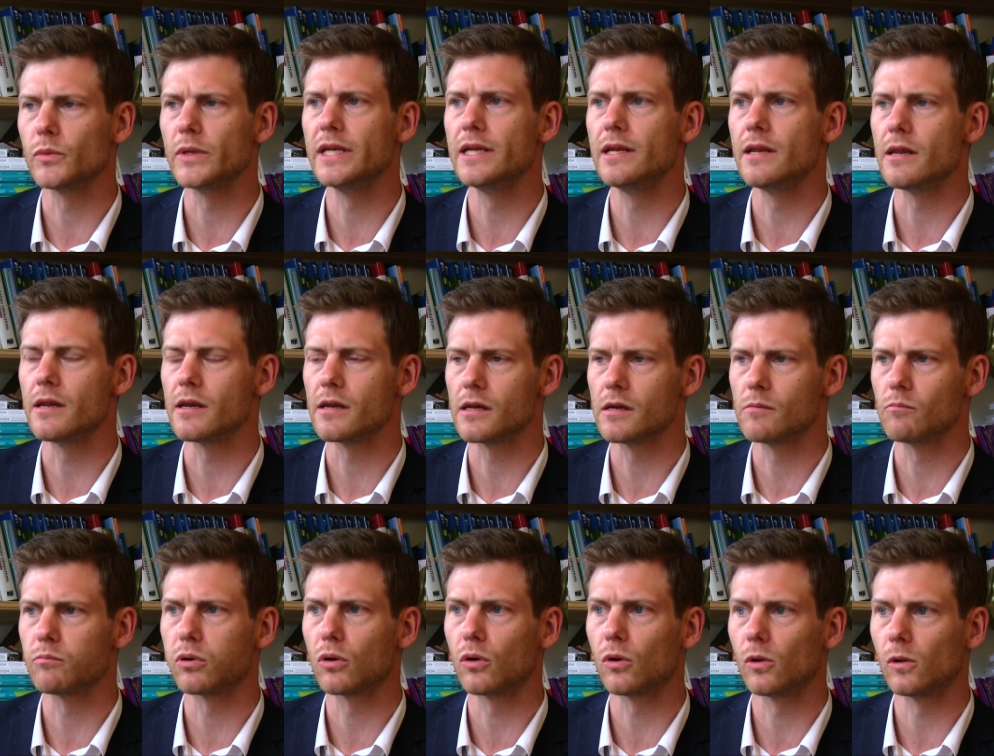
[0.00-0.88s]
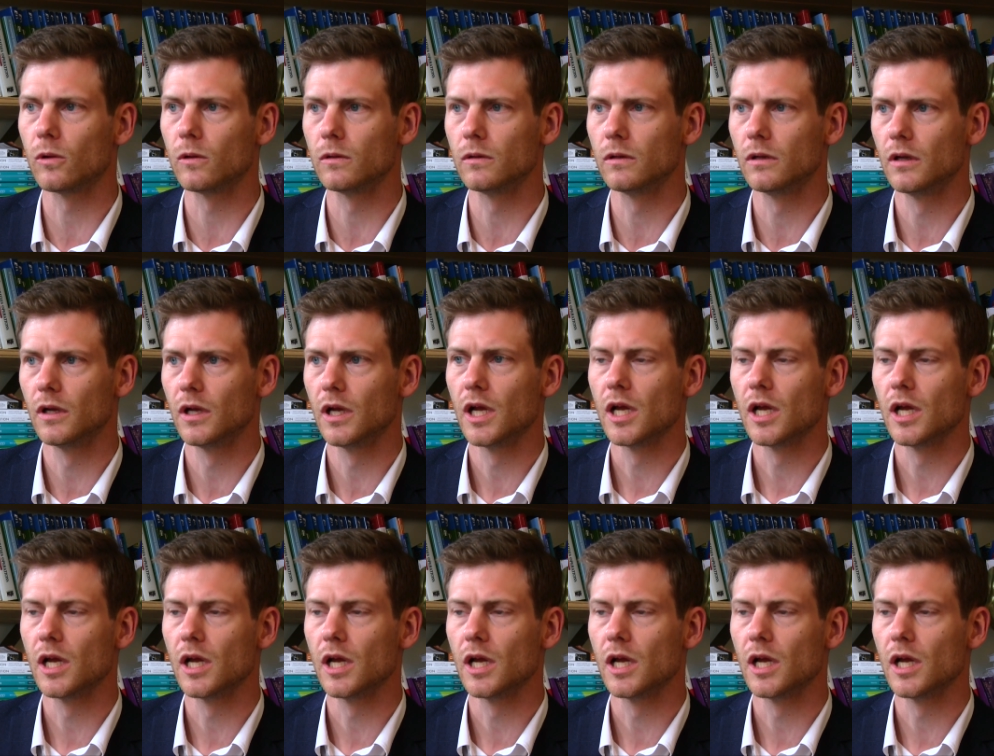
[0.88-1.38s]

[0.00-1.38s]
we did in Nepal,